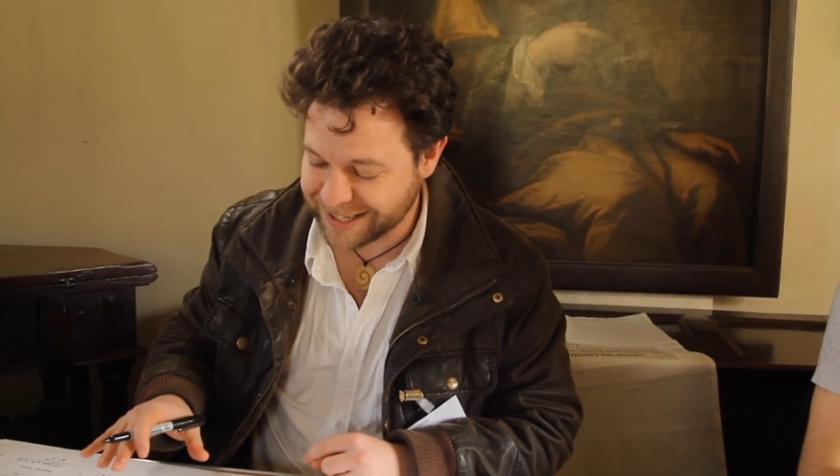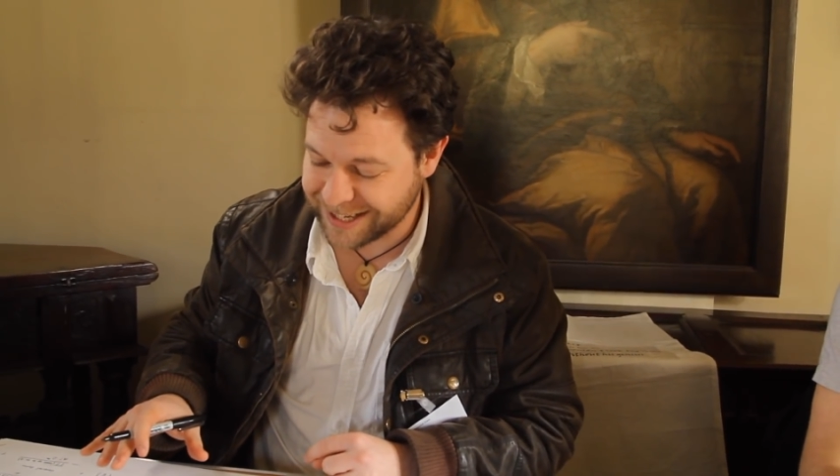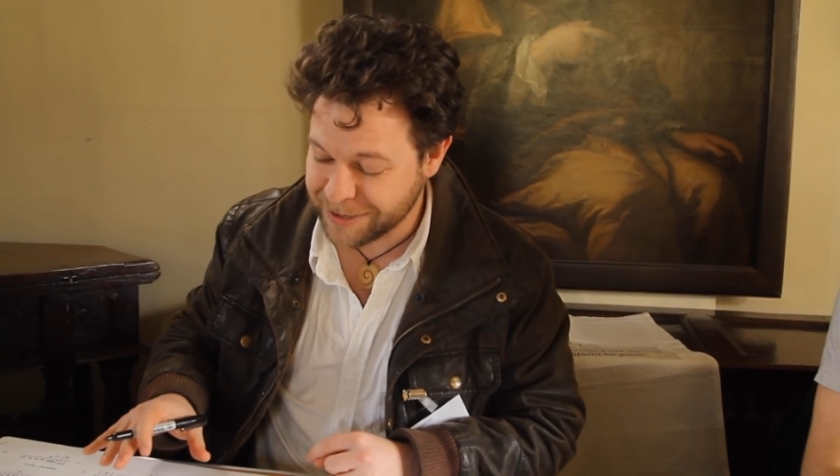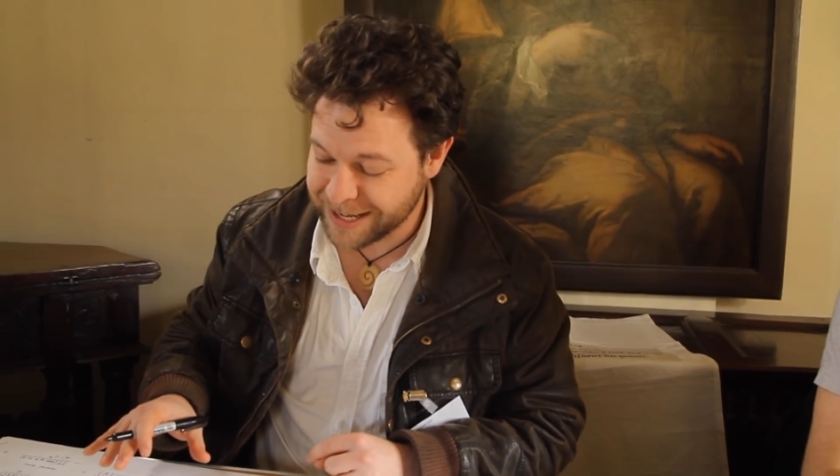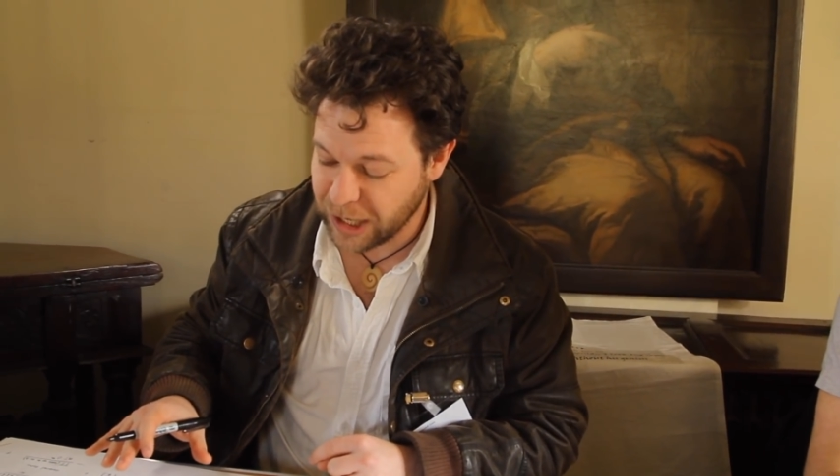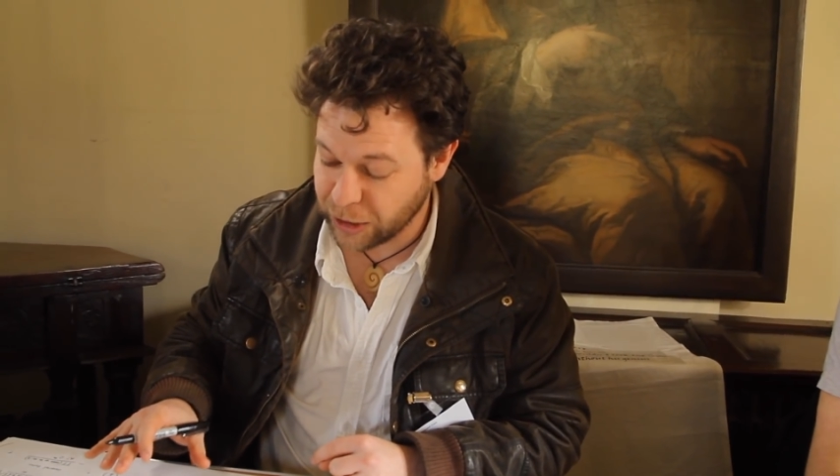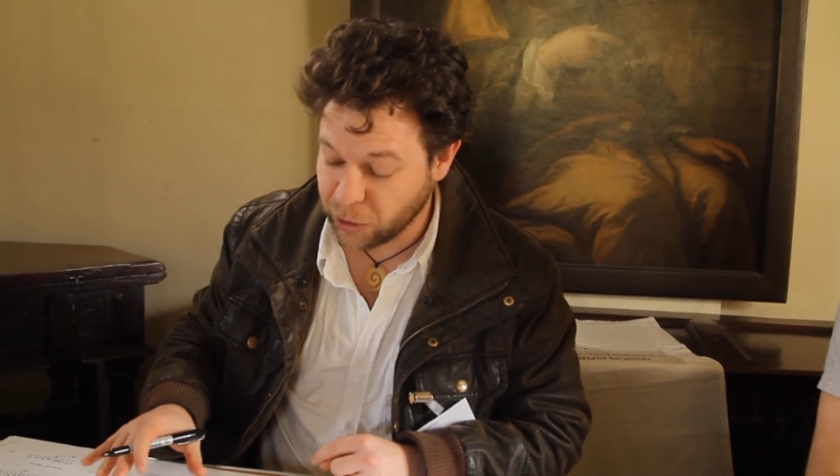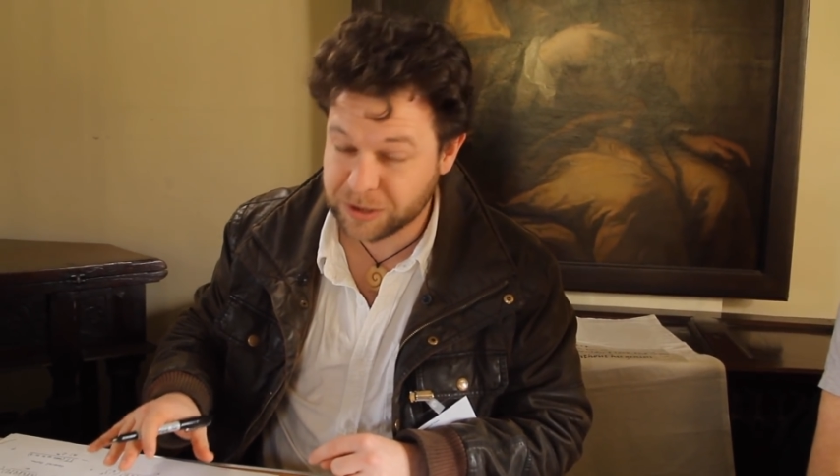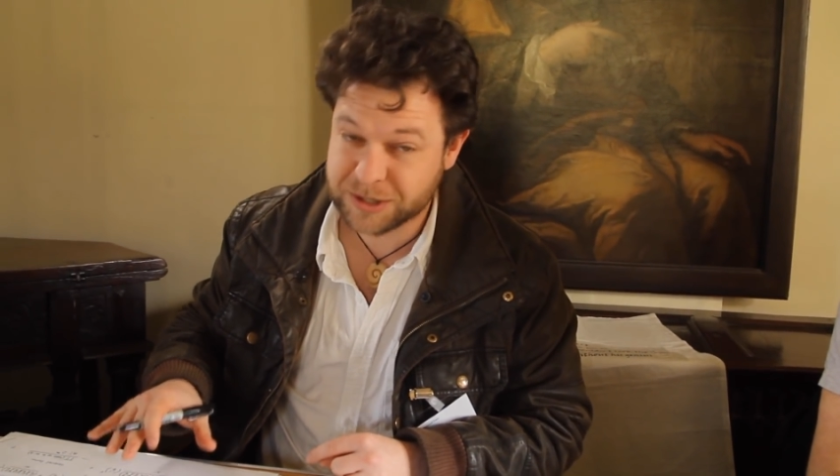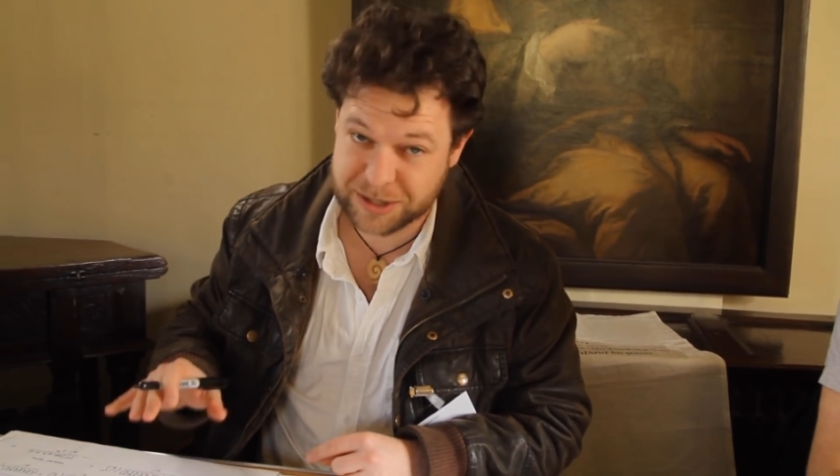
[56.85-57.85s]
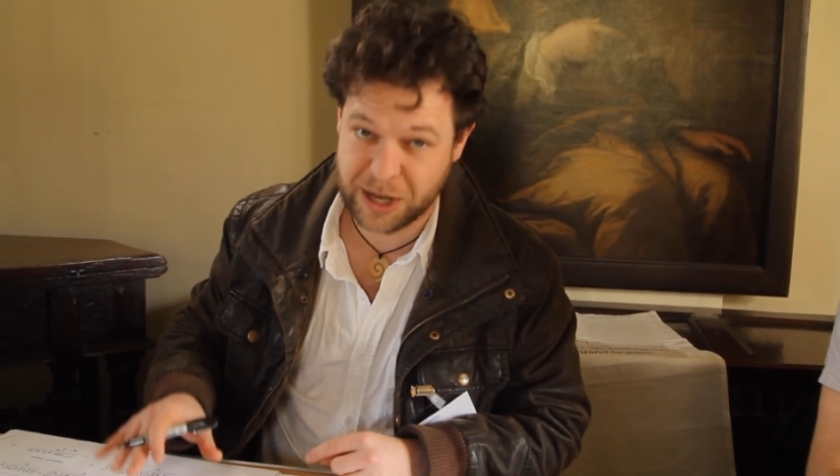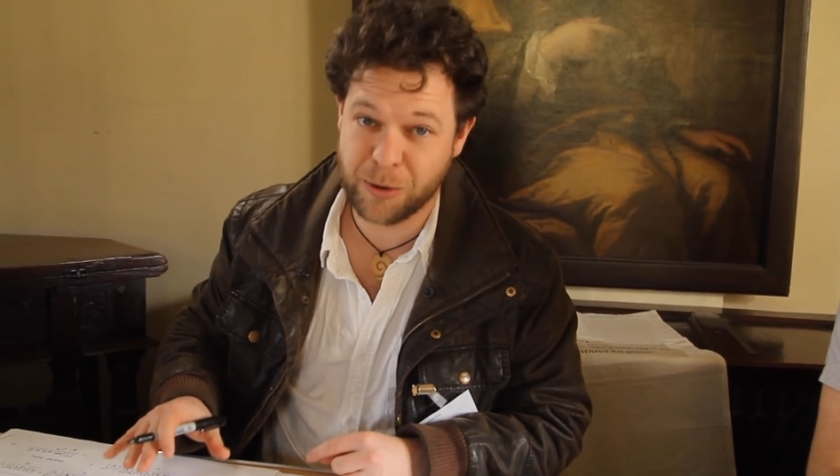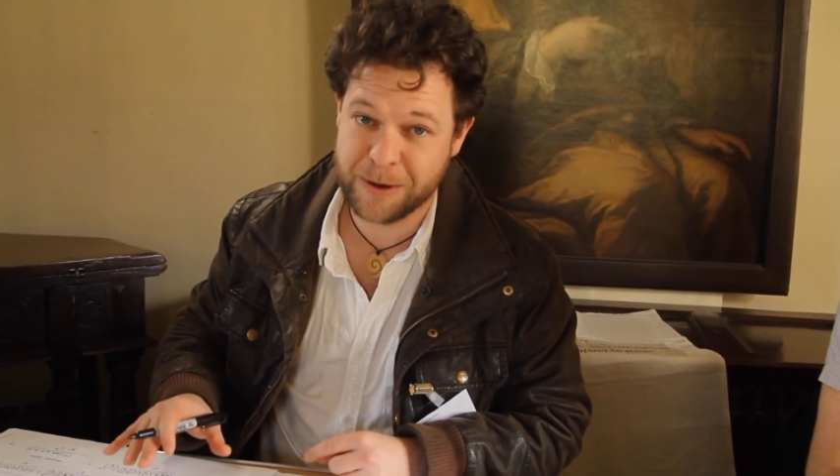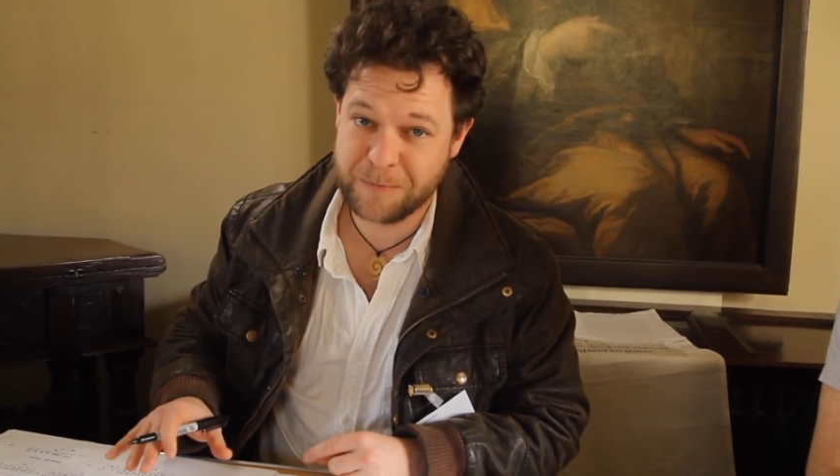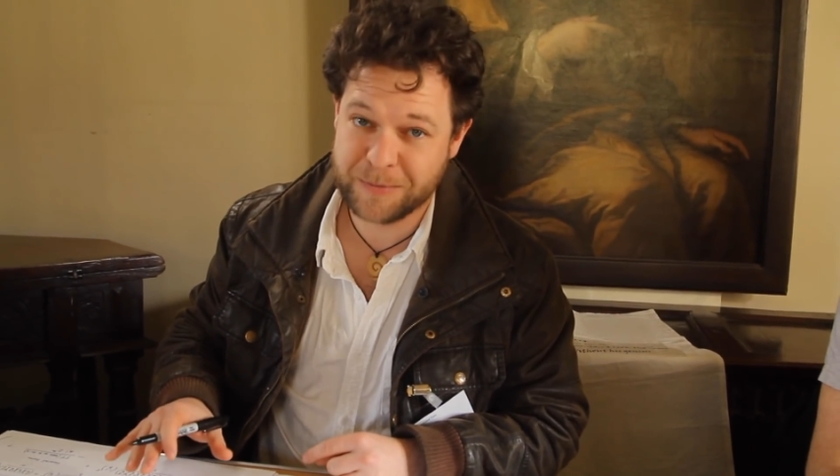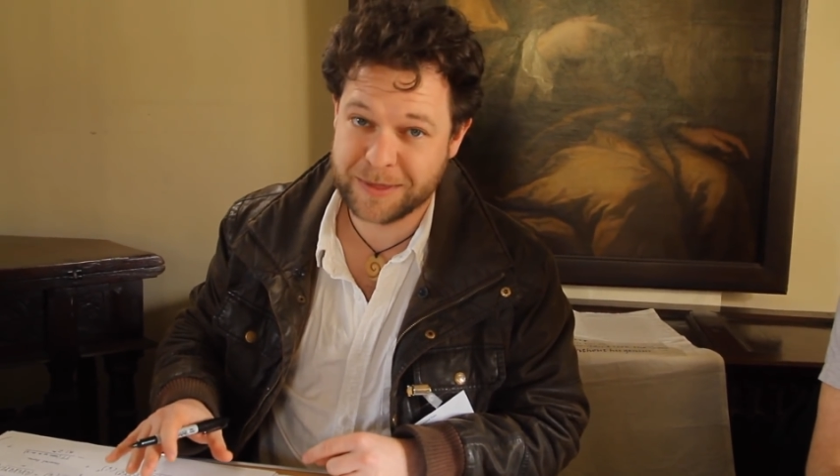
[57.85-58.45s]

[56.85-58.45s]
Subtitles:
going to be a lot slower